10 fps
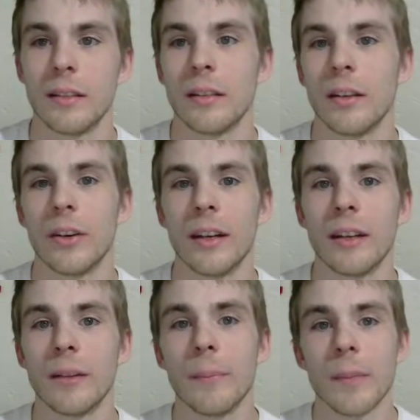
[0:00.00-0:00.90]

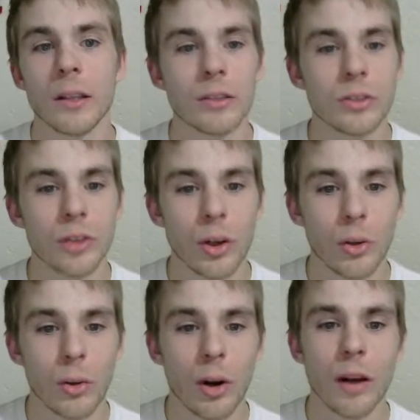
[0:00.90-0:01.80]
Okay,
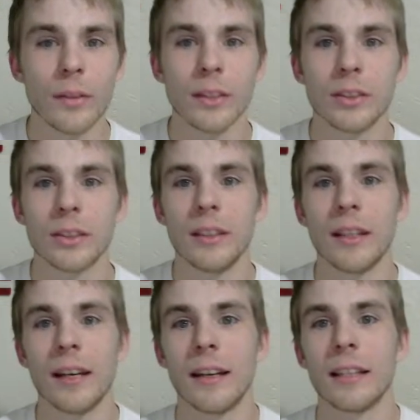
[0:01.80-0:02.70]
so obviously
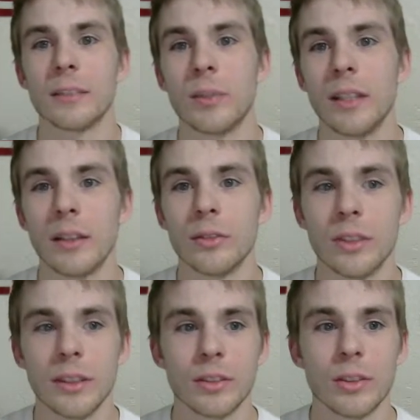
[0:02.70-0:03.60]
that
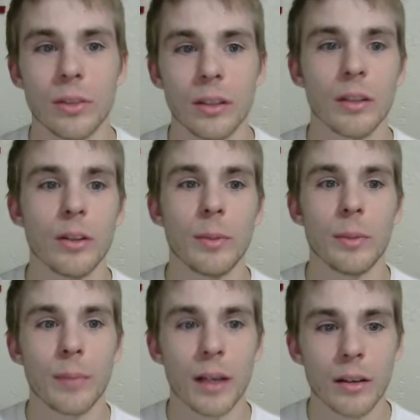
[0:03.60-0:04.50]
SPLG is doing a little
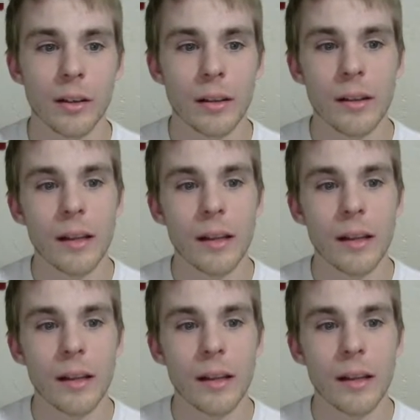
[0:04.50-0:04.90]
bit better.